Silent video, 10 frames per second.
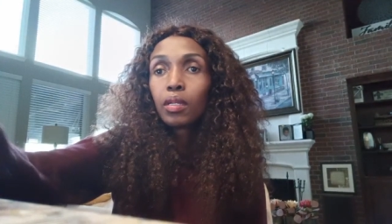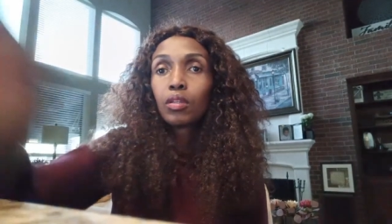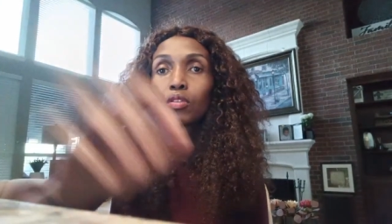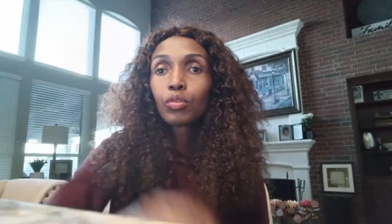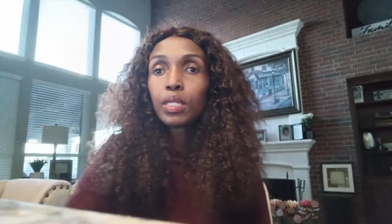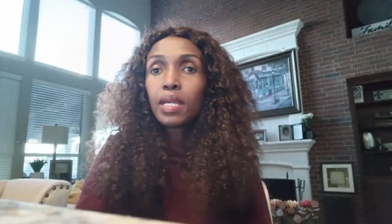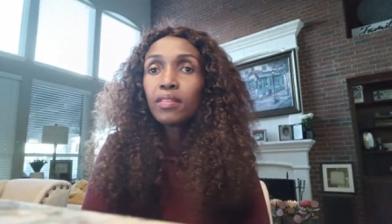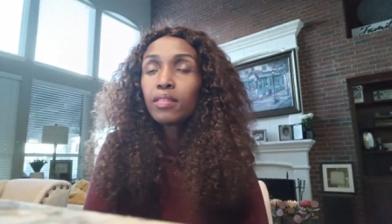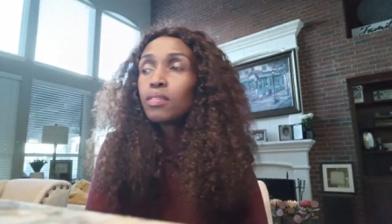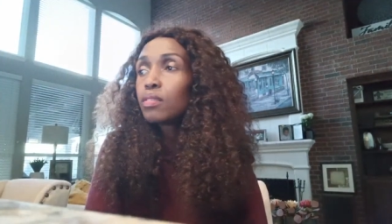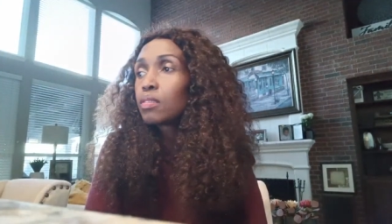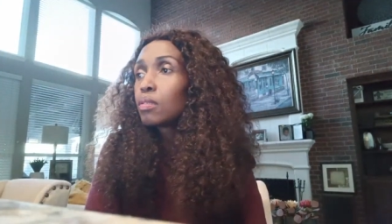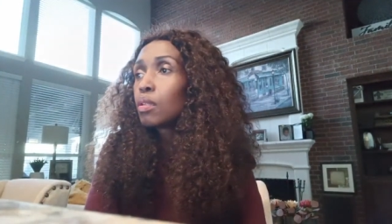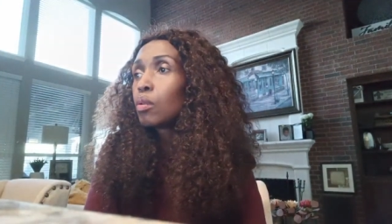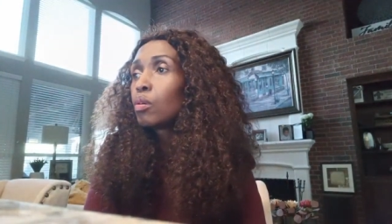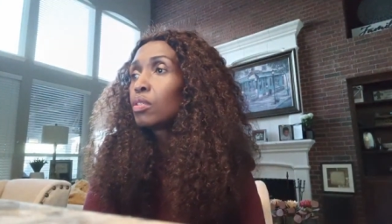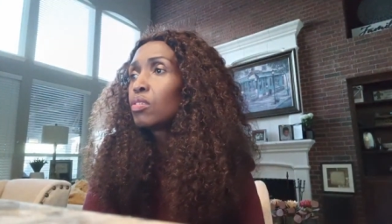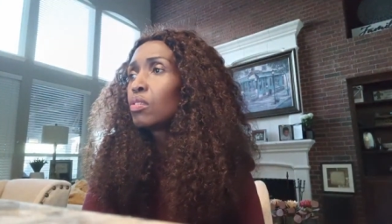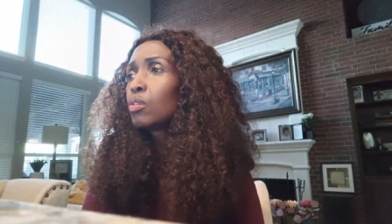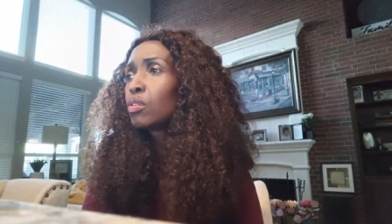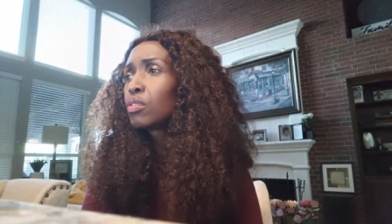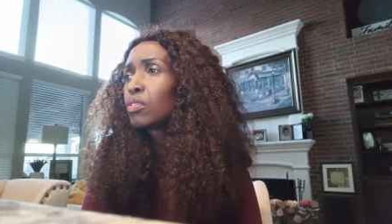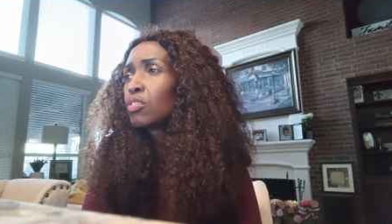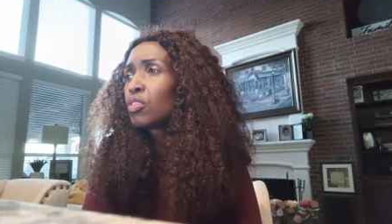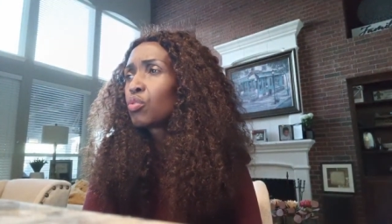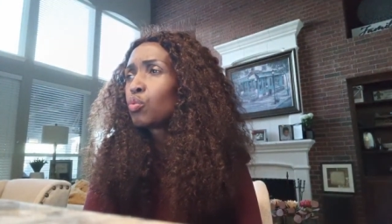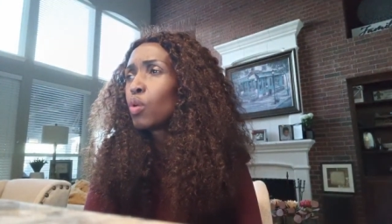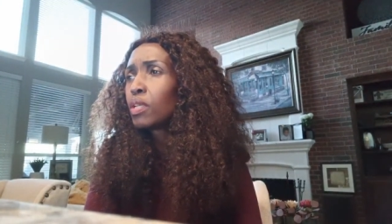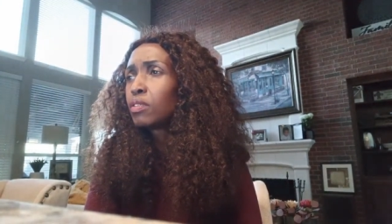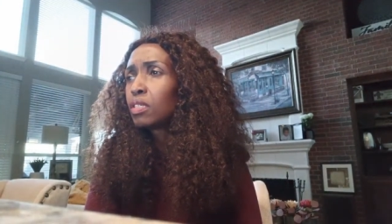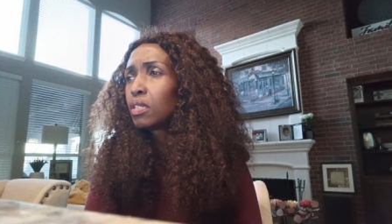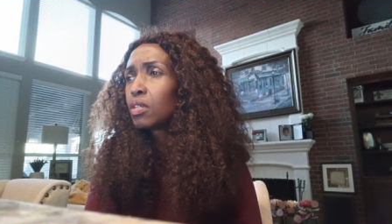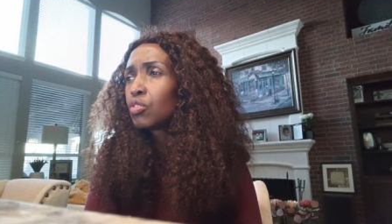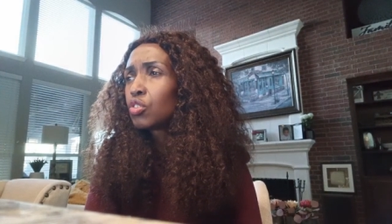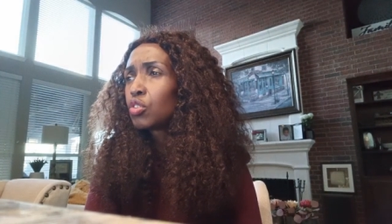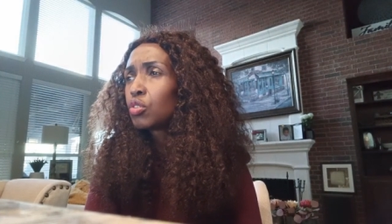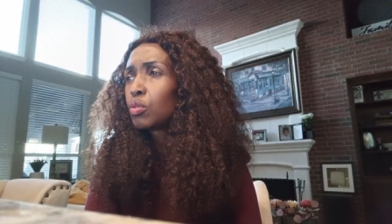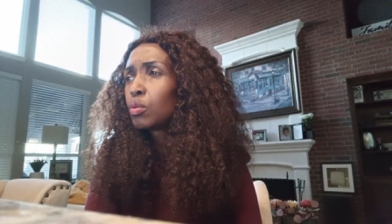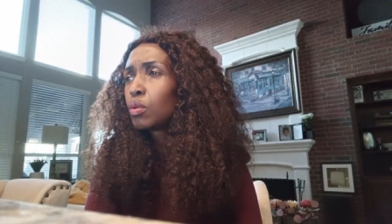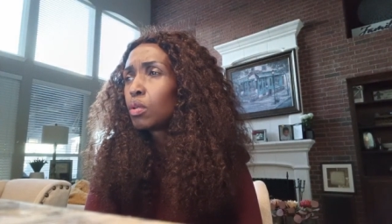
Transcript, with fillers: So, in essence, the Lord is not just wanting us to